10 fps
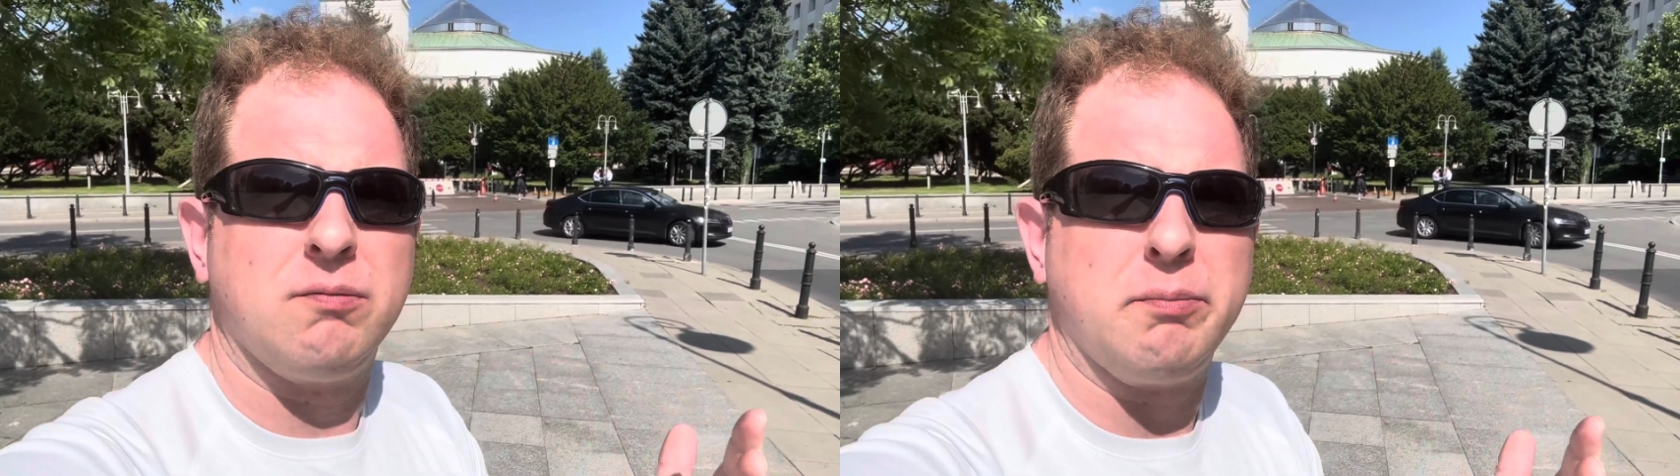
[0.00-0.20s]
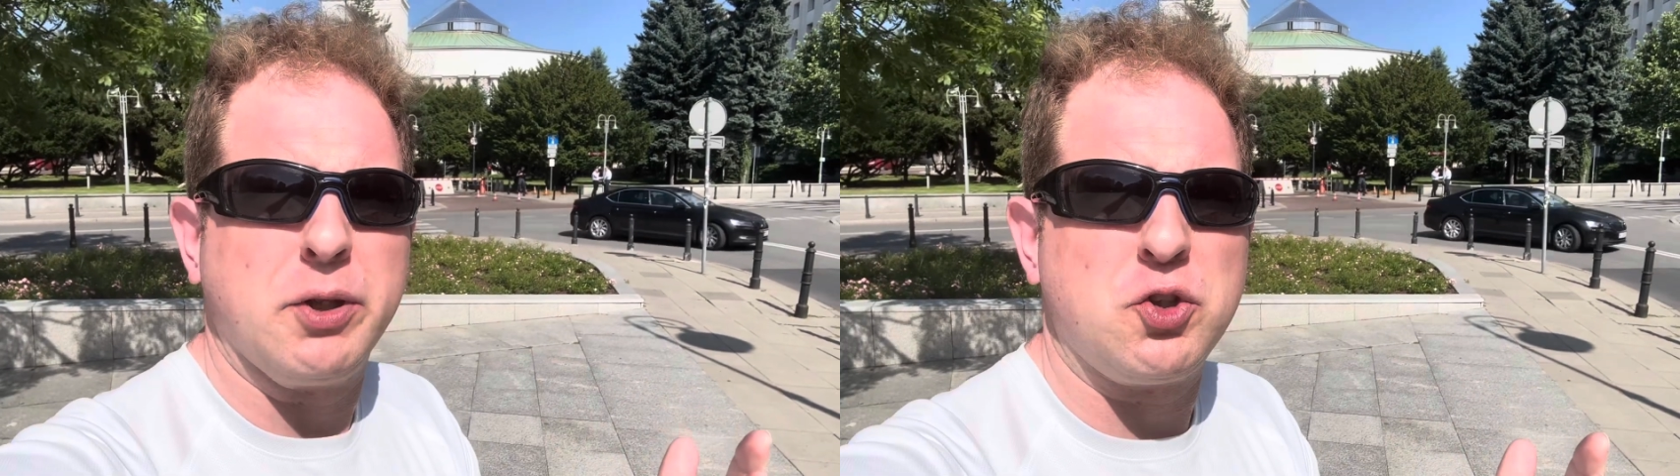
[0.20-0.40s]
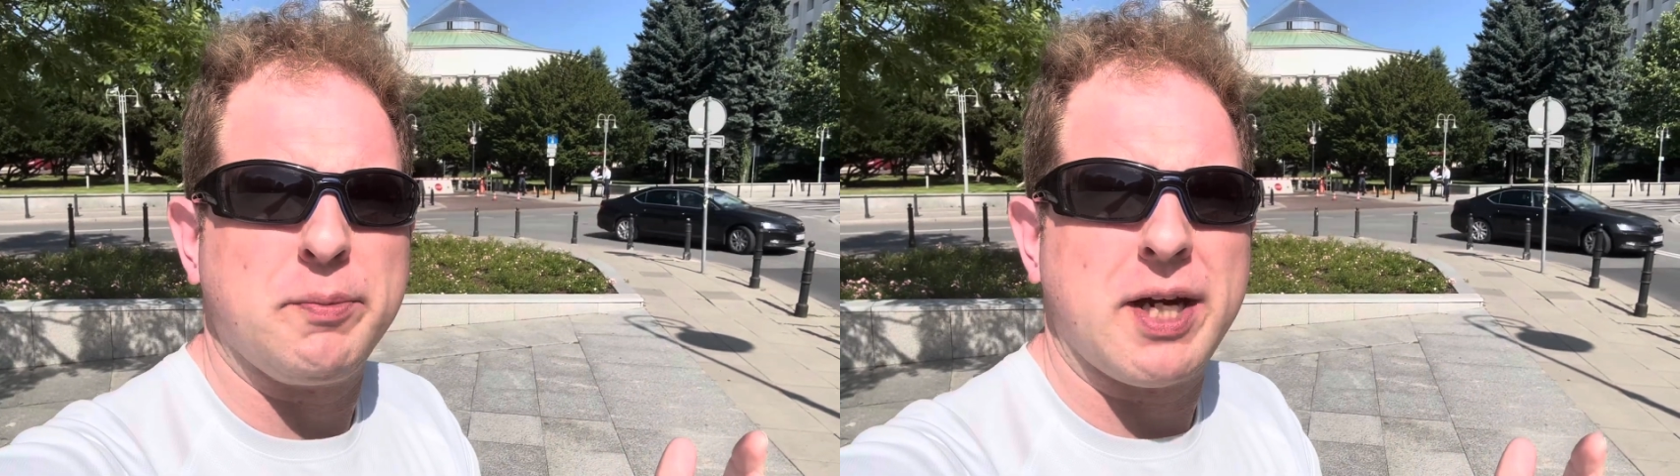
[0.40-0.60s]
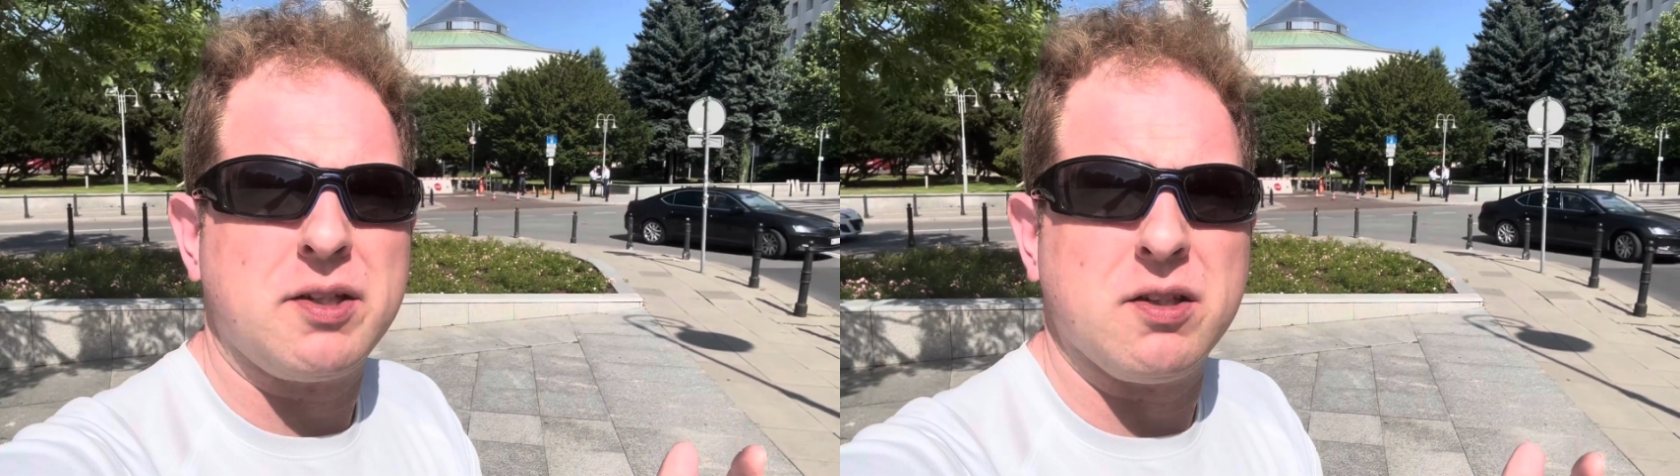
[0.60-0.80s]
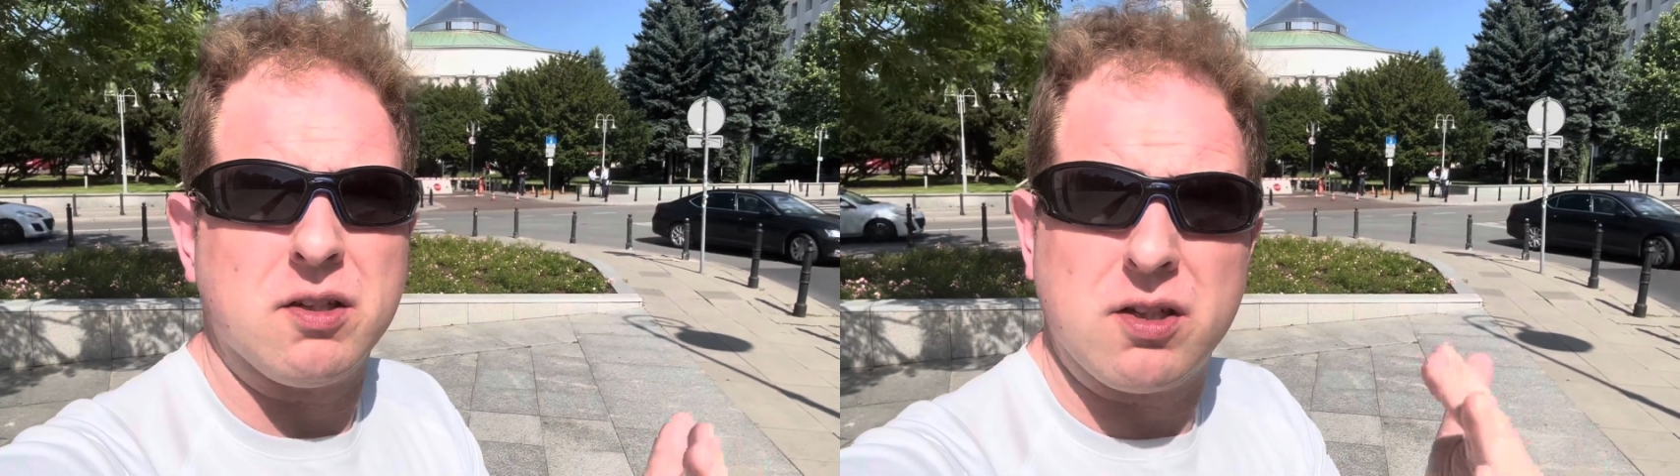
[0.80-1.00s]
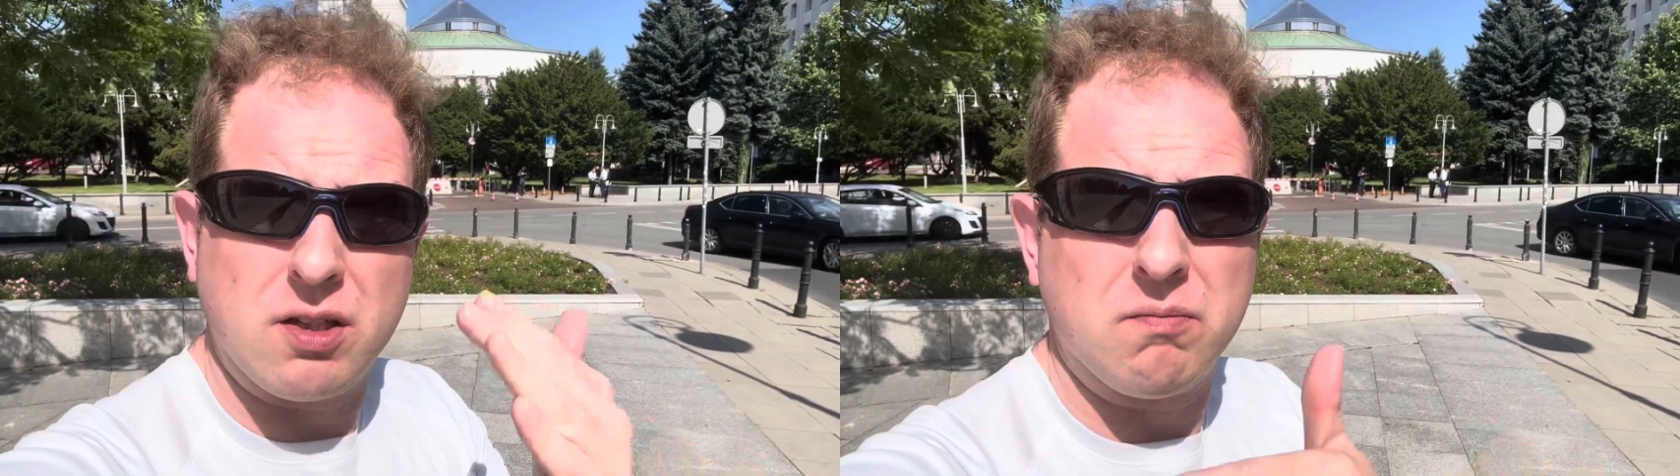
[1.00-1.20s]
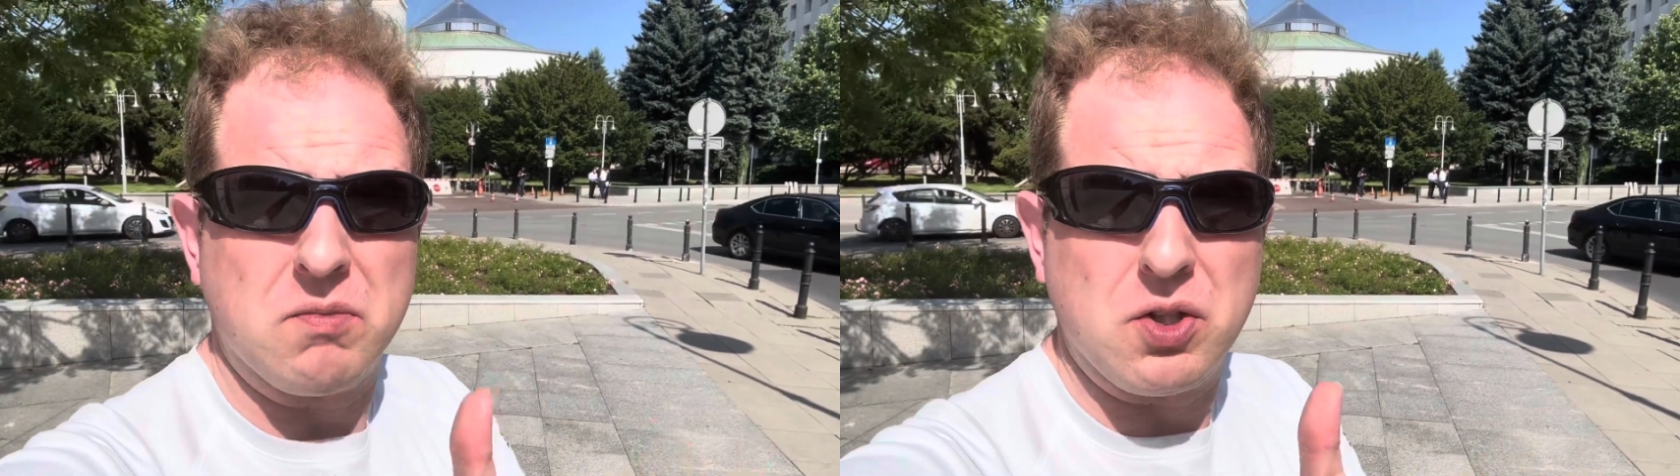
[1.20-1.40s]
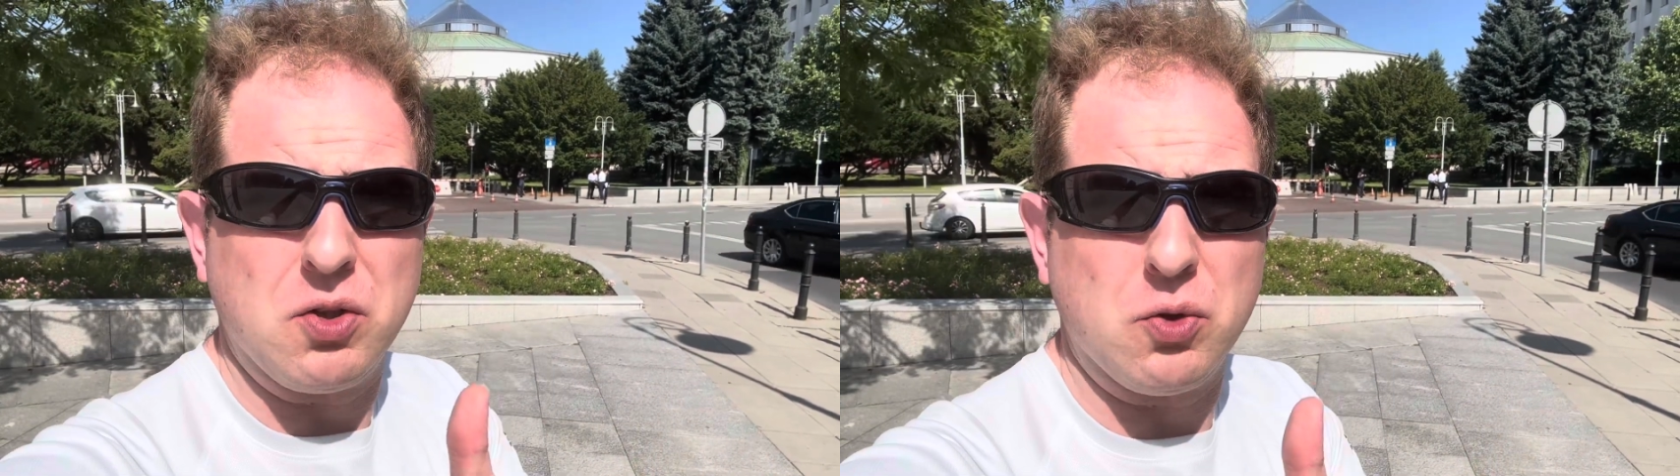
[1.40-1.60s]
military matters
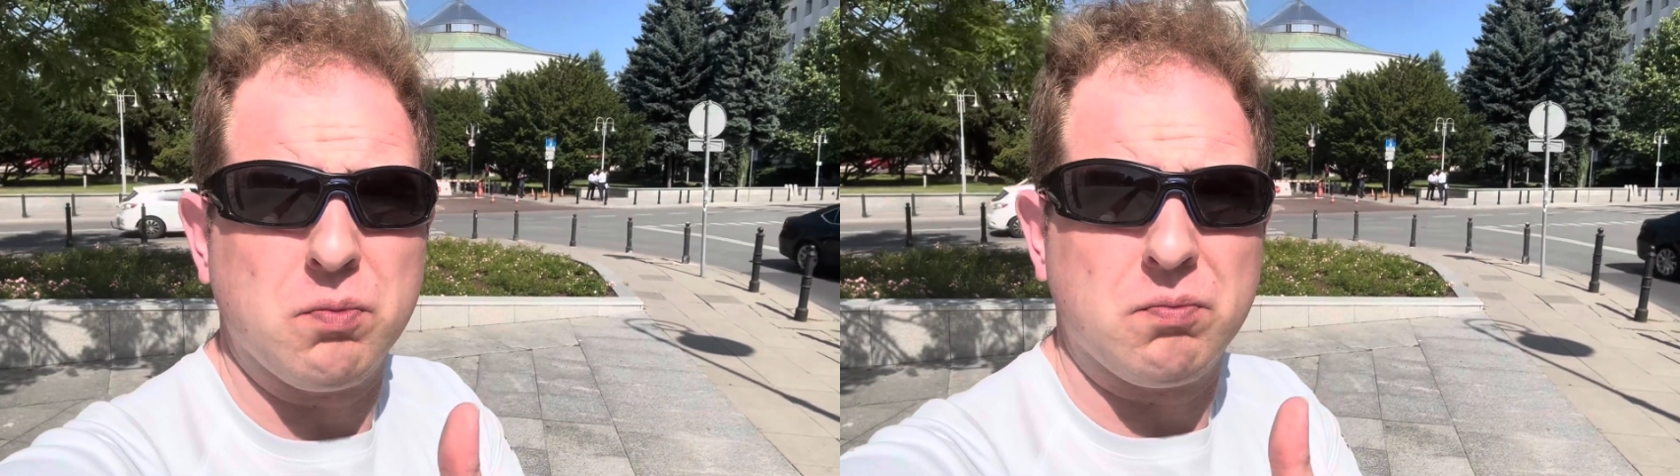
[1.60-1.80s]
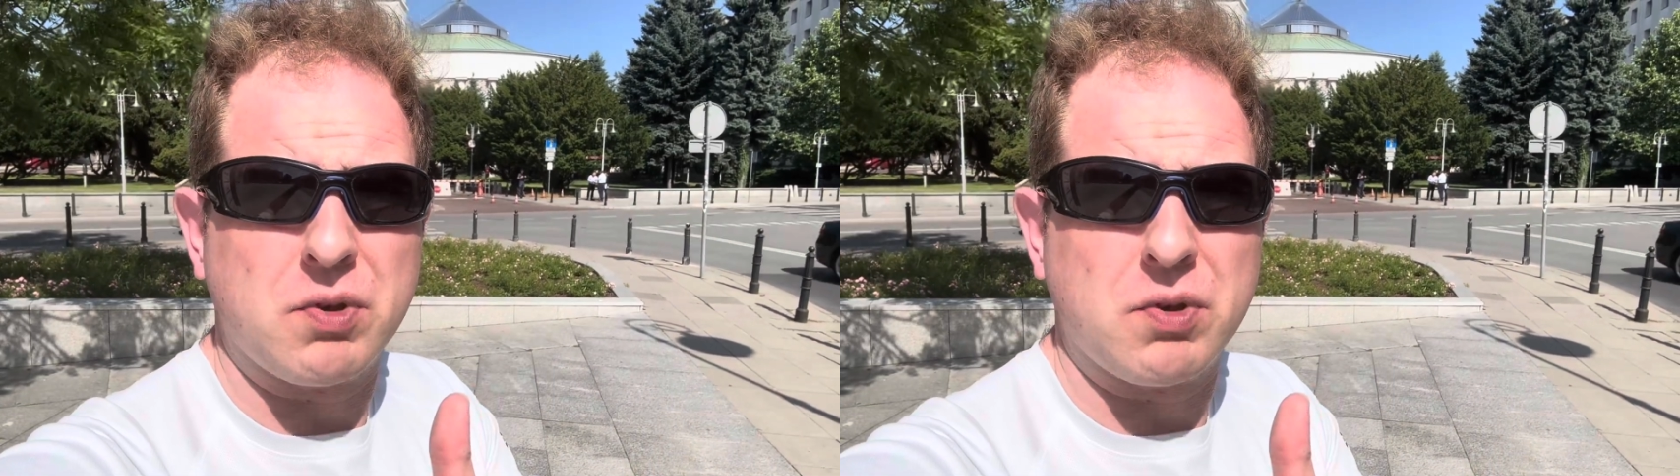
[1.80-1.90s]
to